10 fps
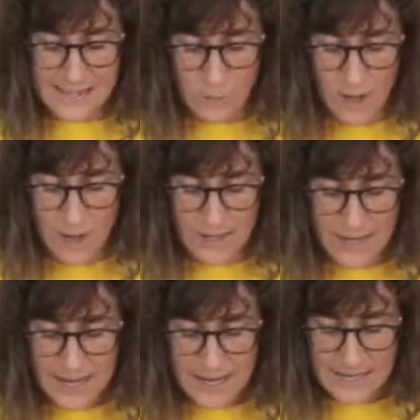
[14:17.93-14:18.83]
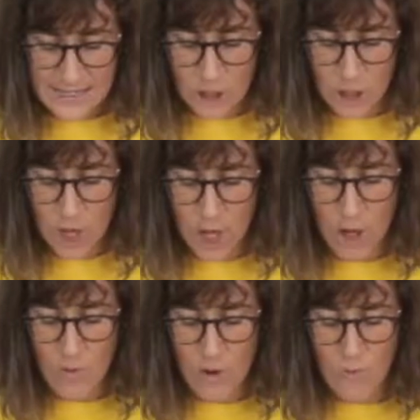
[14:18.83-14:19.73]
one is going to
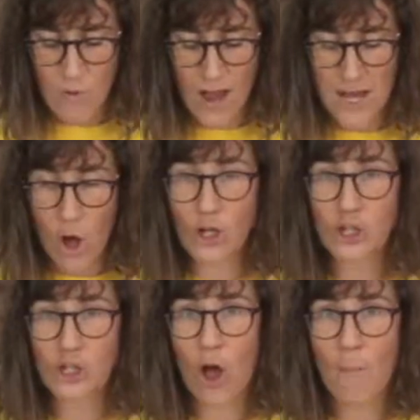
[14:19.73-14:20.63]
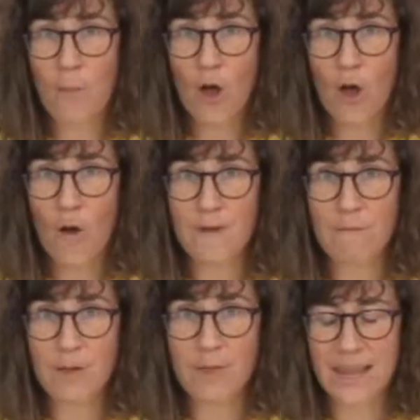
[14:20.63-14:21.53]
go right on top of
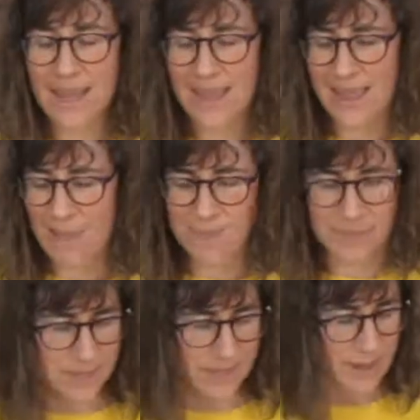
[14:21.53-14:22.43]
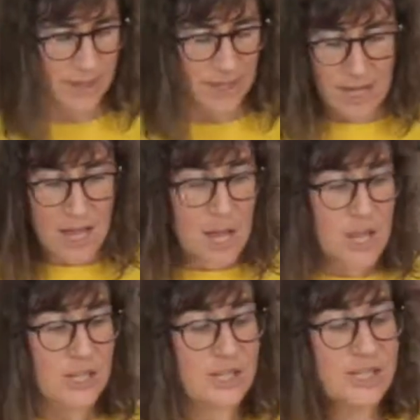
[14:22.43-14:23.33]
everything here.
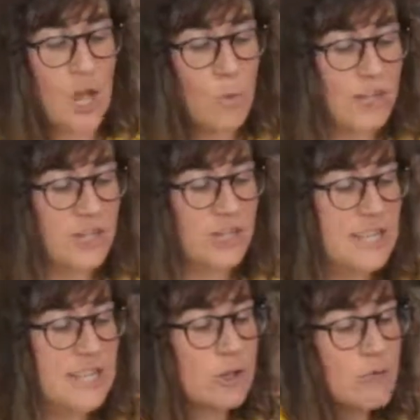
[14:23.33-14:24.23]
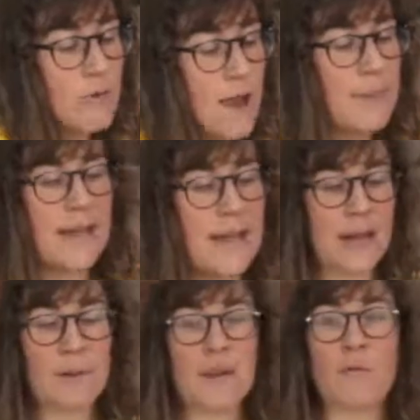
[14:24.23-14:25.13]
So we'll just grab a
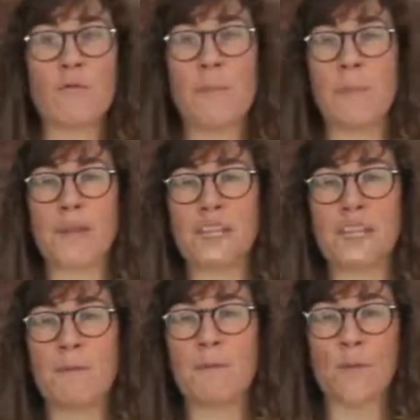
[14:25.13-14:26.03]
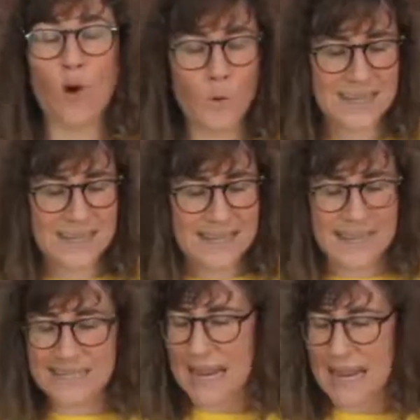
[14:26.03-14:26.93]
little bit of ribbon, because before we stick
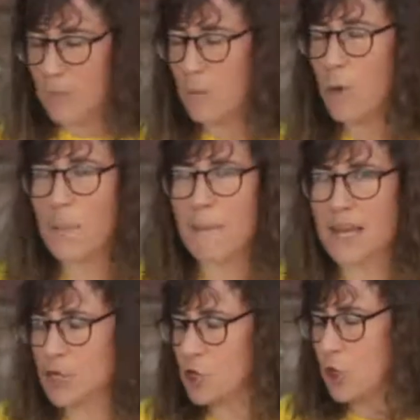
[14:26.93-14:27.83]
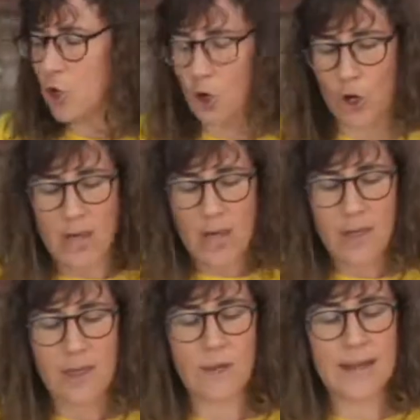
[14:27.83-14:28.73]
it together, we want to make sure
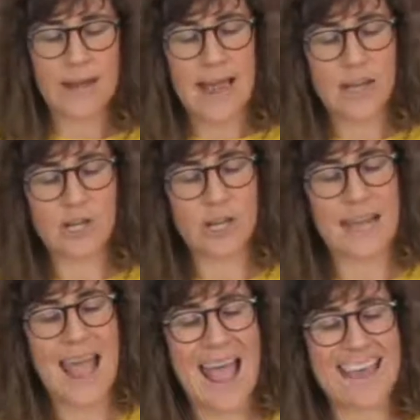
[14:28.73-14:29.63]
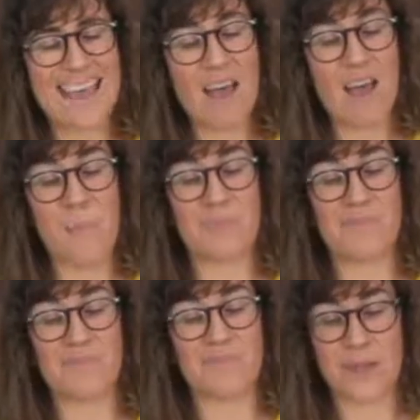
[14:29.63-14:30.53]
that we can actually hang it up
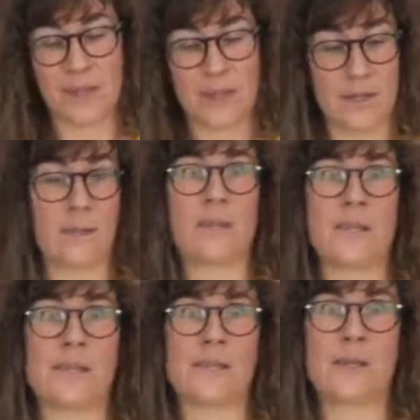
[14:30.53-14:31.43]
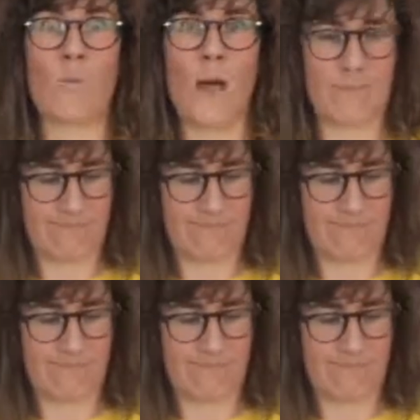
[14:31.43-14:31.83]
somewhere,